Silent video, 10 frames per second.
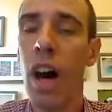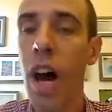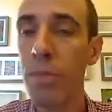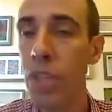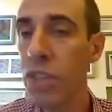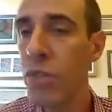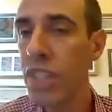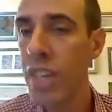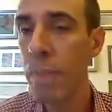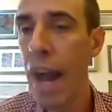So you
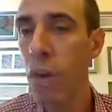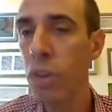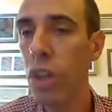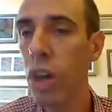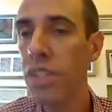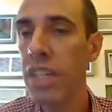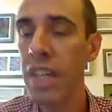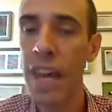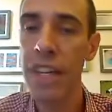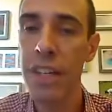see a power law
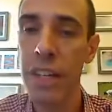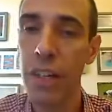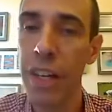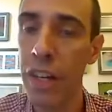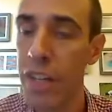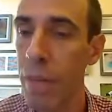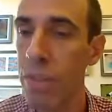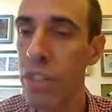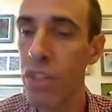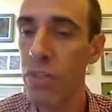decay here in our
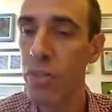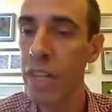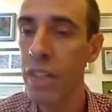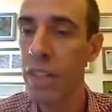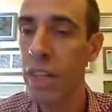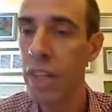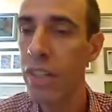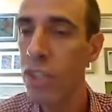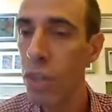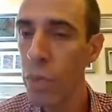deposition rate
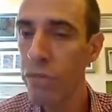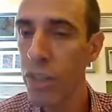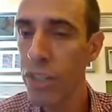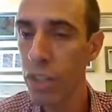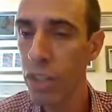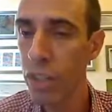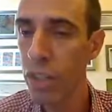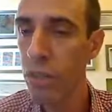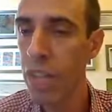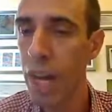until we reach a
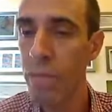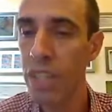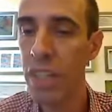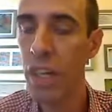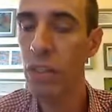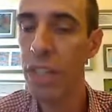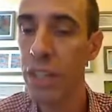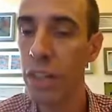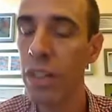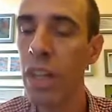critical time scale
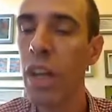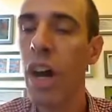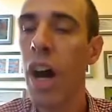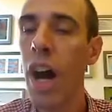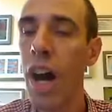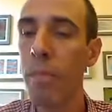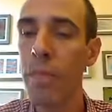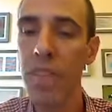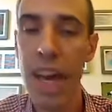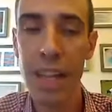here
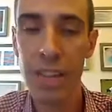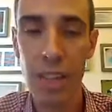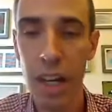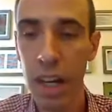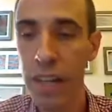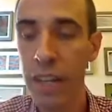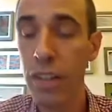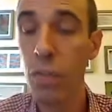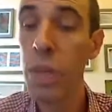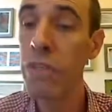
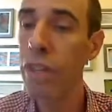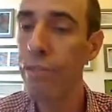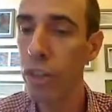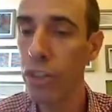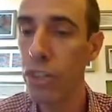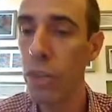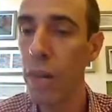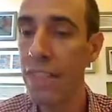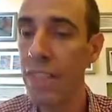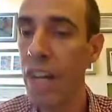that we refer to
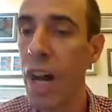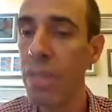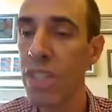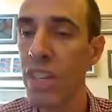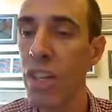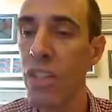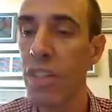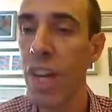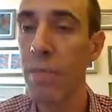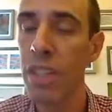as a
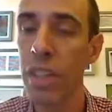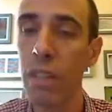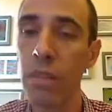compensation time scale.